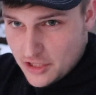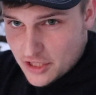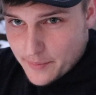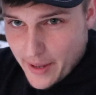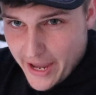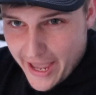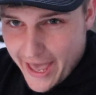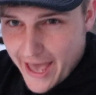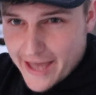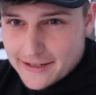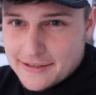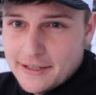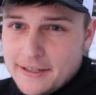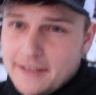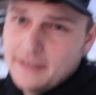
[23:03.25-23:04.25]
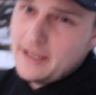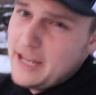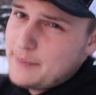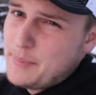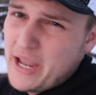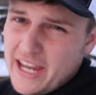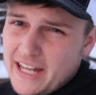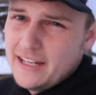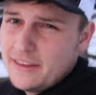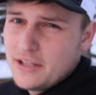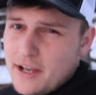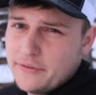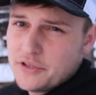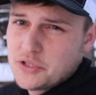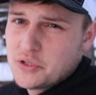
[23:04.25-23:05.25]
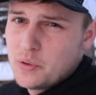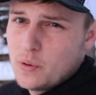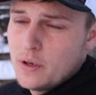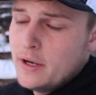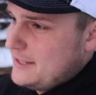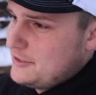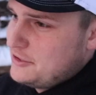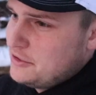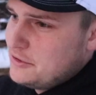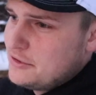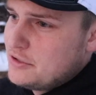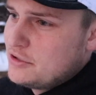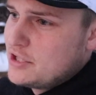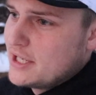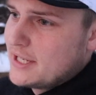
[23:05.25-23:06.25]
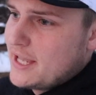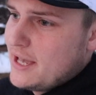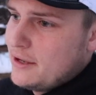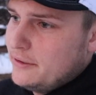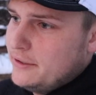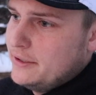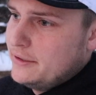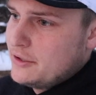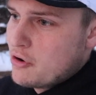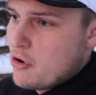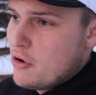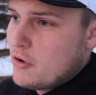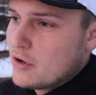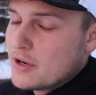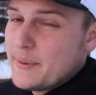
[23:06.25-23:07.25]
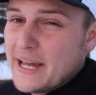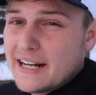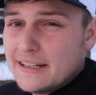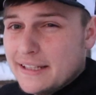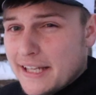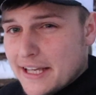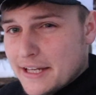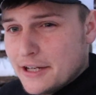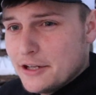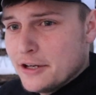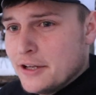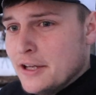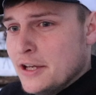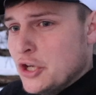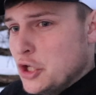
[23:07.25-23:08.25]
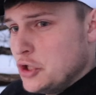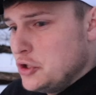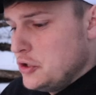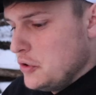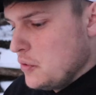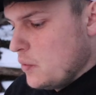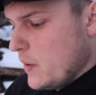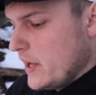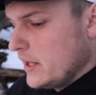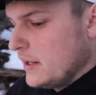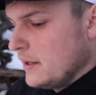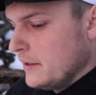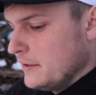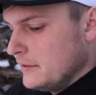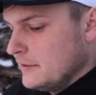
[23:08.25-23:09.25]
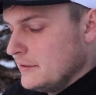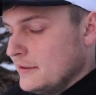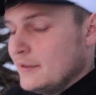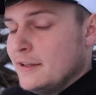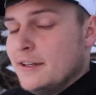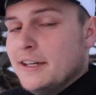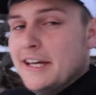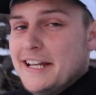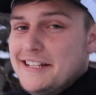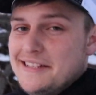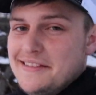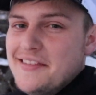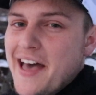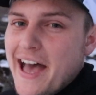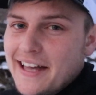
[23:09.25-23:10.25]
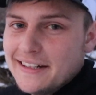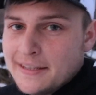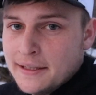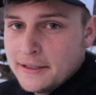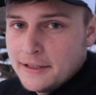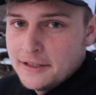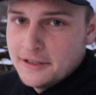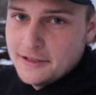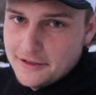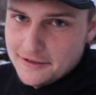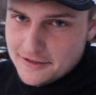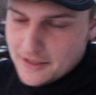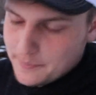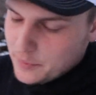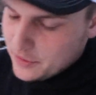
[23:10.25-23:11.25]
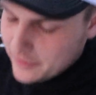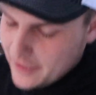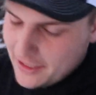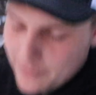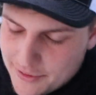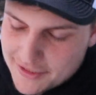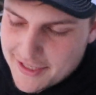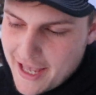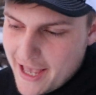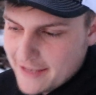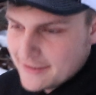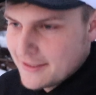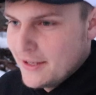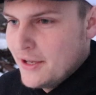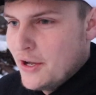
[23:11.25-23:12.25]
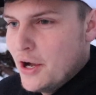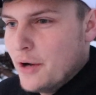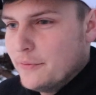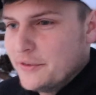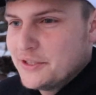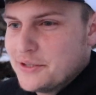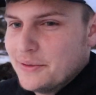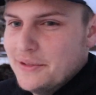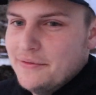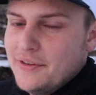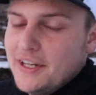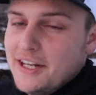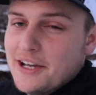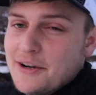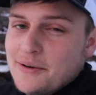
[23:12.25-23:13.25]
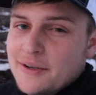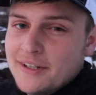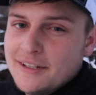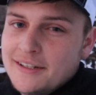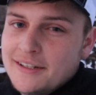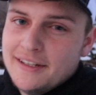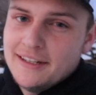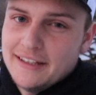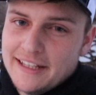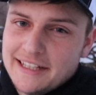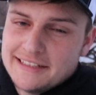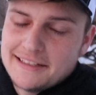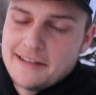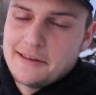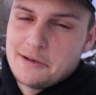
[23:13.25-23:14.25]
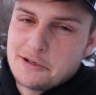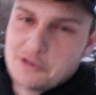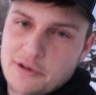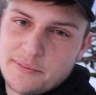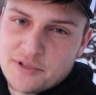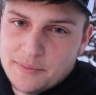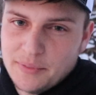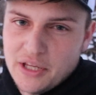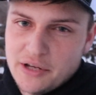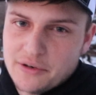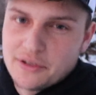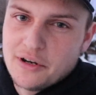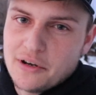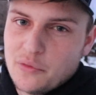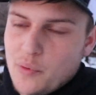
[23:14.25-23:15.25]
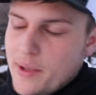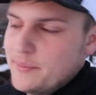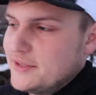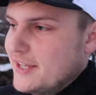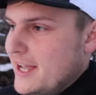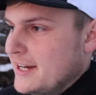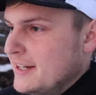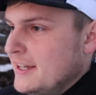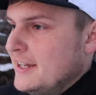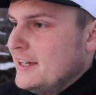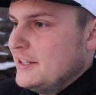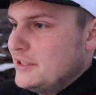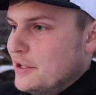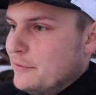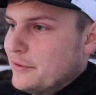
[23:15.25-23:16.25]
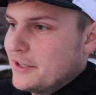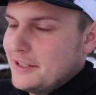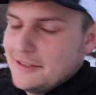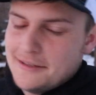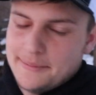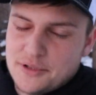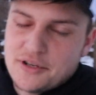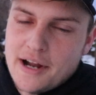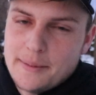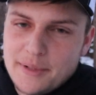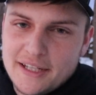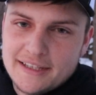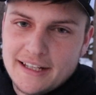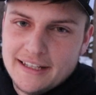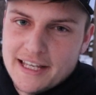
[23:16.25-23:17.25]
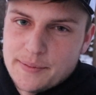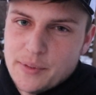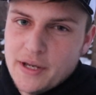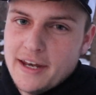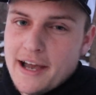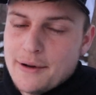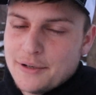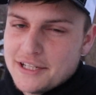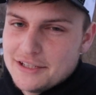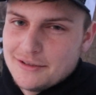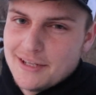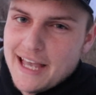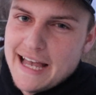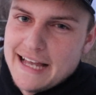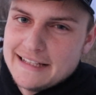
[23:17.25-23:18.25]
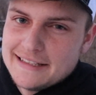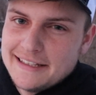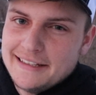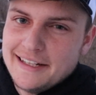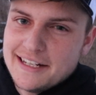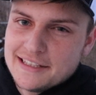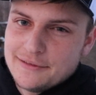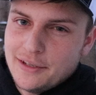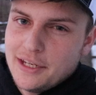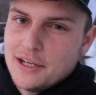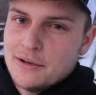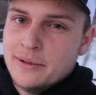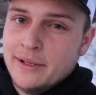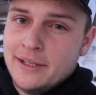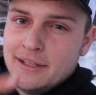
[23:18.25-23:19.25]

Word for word: you can buy a hat, buy anything off the store, and as soon as you check out, you're automatically entered to win. It's that simple. Anyways, guys, hopefully you enjoyed the video. Link is in the description below to go to the website. Don't forget to subscribe and hit that like button. I'll catch you guys in the next video.